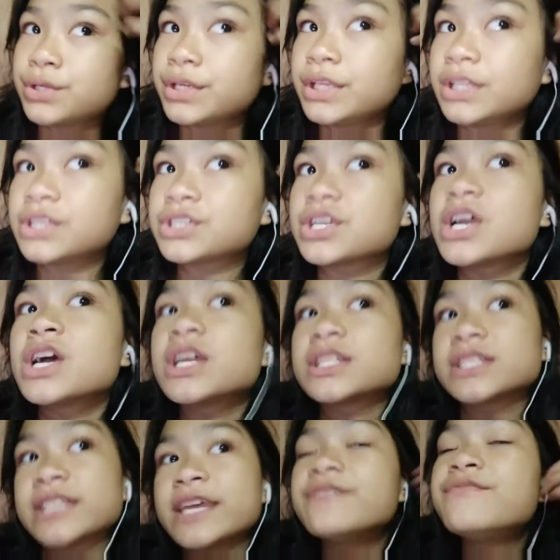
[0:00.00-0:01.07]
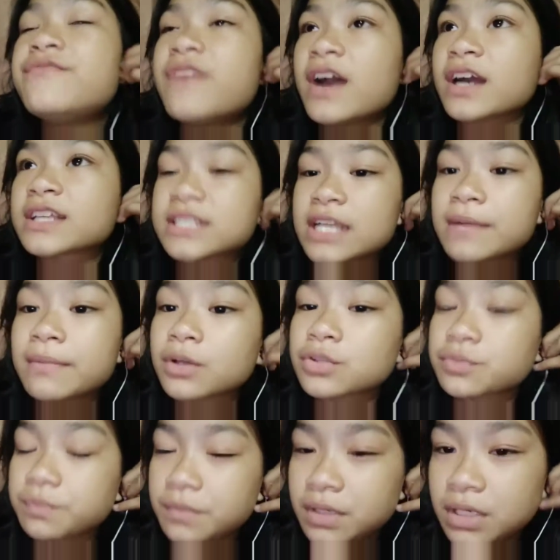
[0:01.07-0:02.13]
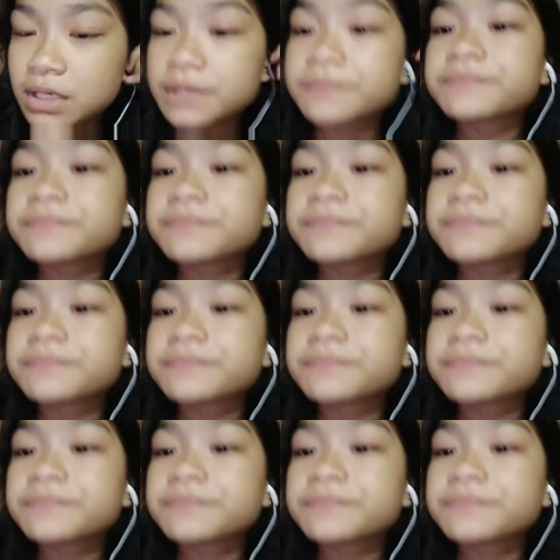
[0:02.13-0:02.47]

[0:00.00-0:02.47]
English. 10 facts about me.